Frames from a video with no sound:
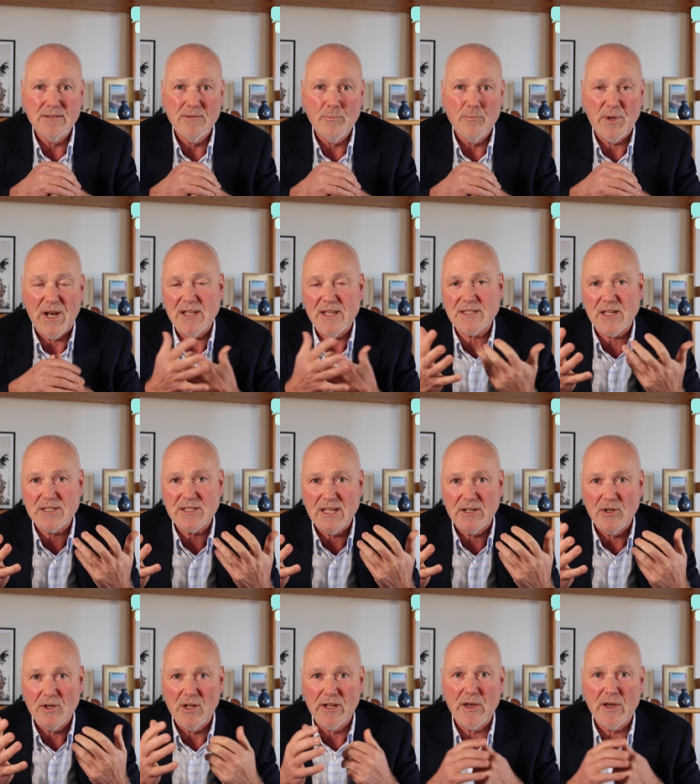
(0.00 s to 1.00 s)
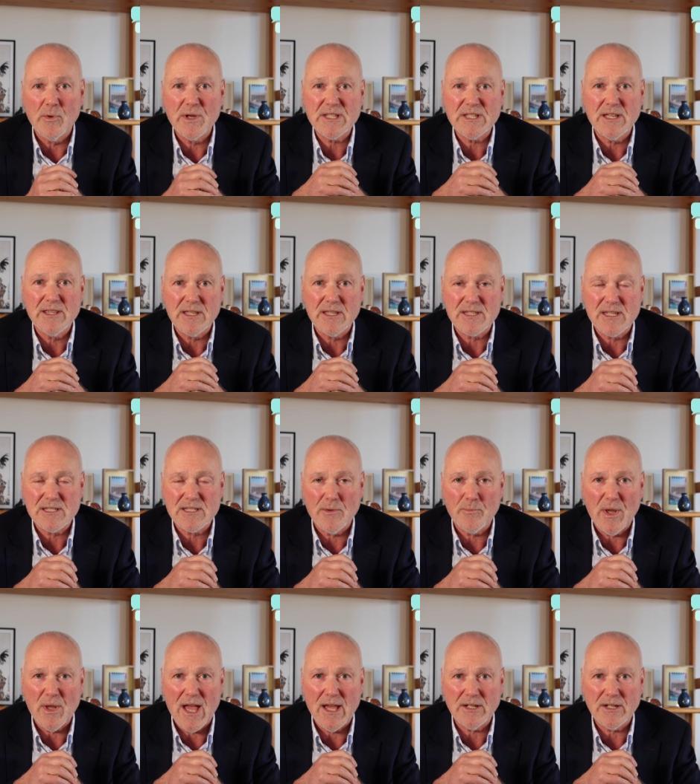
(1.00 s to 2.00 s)
But as I said earlier, we see this as a
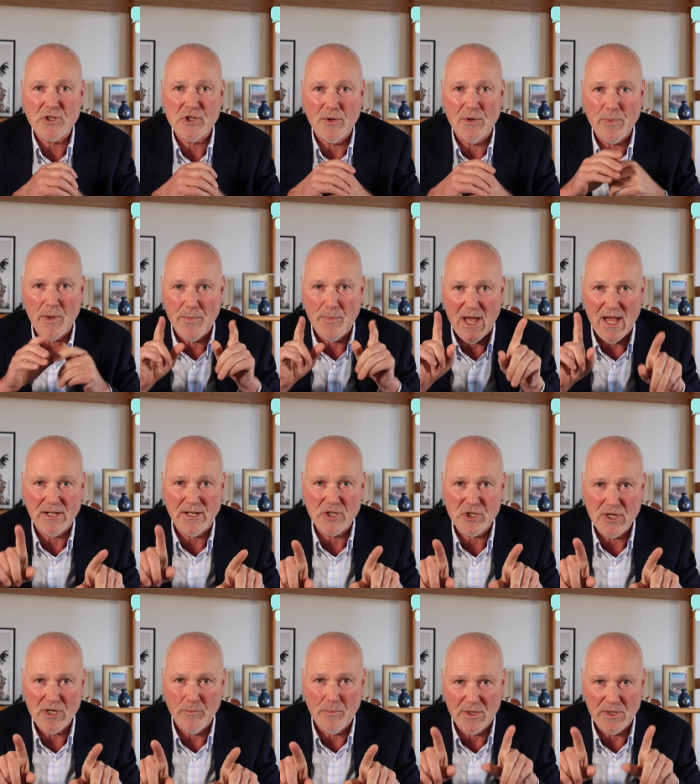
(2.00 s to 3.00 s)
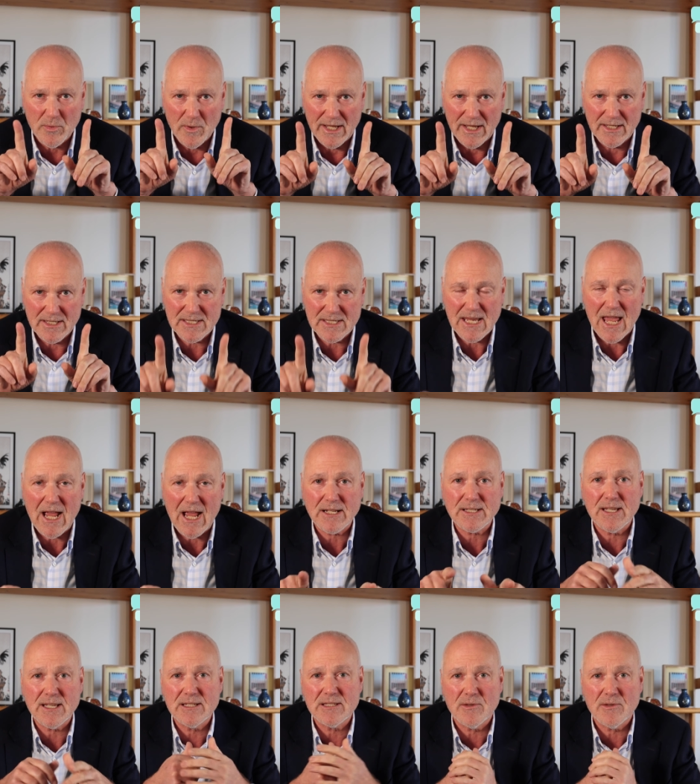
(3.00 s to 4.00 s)
partnership, a partnership between
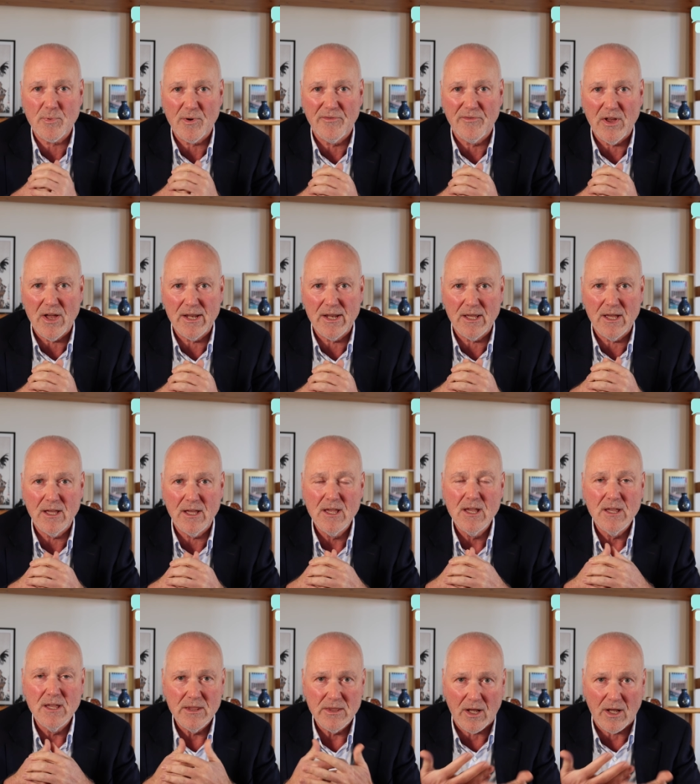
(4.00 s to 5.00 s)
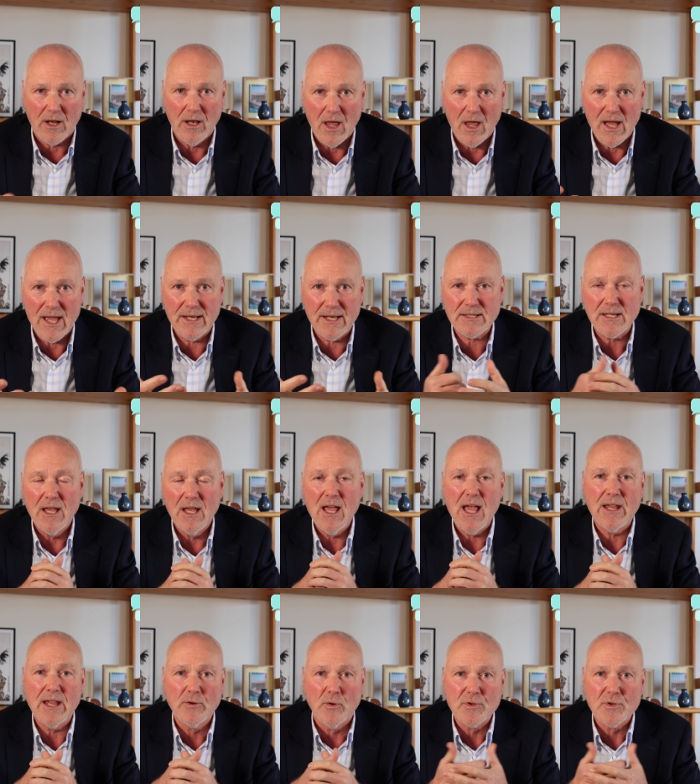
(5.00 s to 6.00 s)
SACS as the provider, the client,
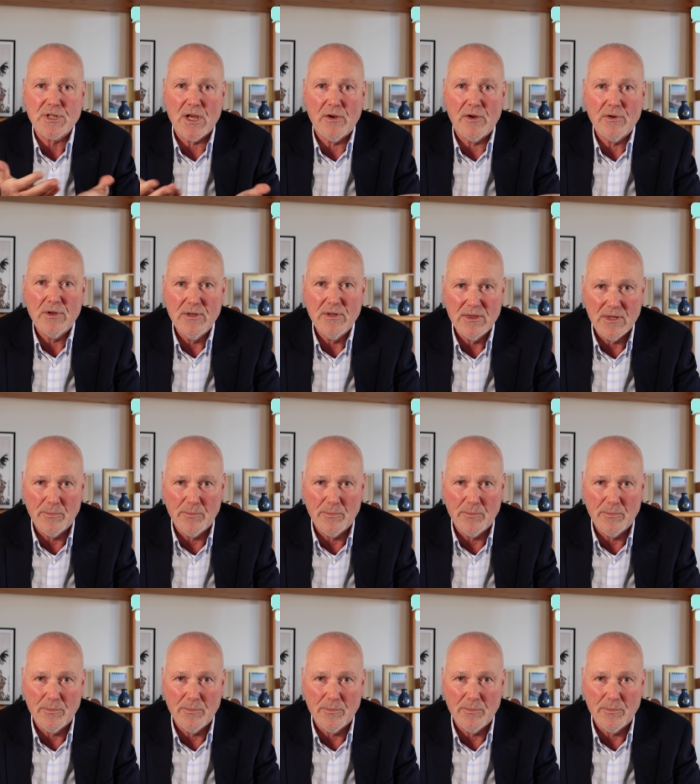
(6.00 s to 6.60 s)
and also the